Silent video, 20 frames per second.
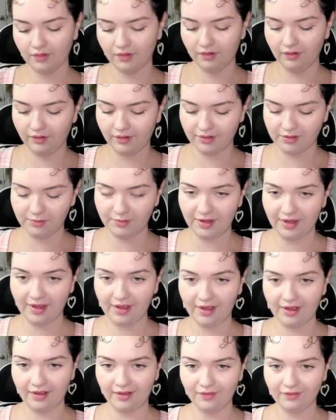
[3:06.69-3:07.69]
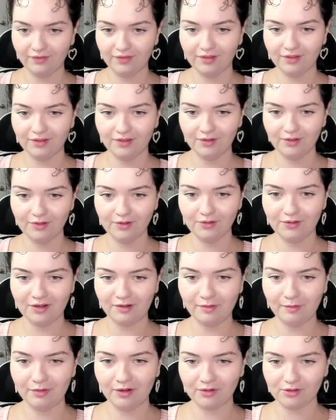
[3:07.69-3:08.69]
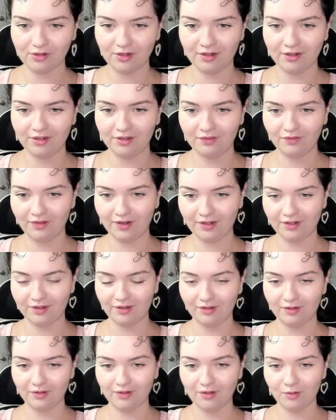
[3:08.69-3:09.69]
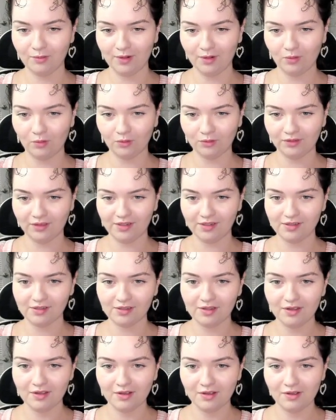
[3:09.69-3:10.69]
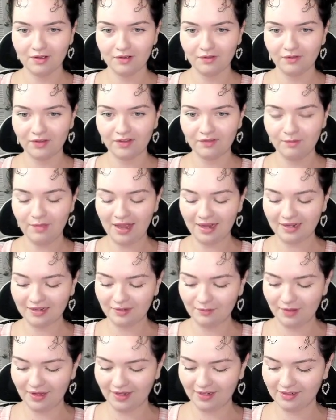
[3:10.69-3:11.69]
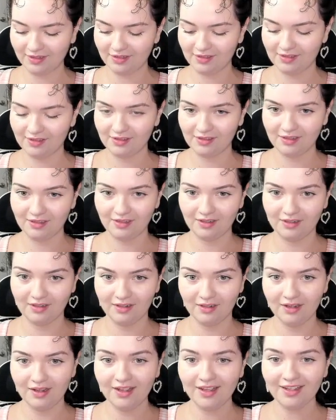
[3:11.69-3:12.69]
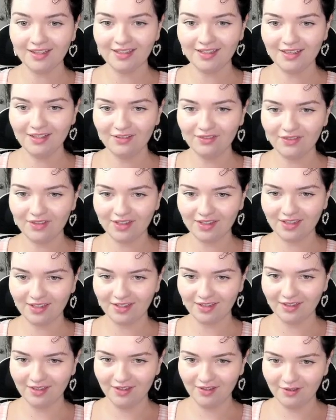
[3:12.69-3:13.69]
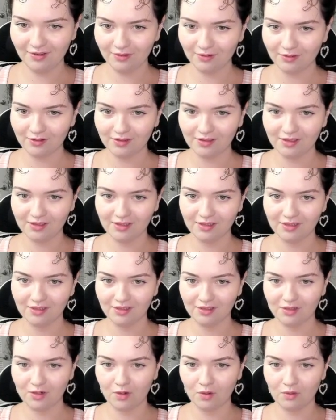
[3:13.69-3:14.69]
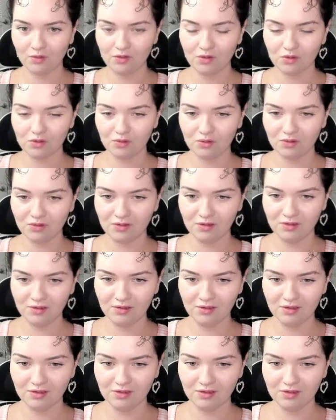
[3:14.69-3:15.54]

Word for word: All right, so we have, ooh, and I remember I was trying to find a good way to hold these. We have Magnemite, Eevee, cute, Toad School,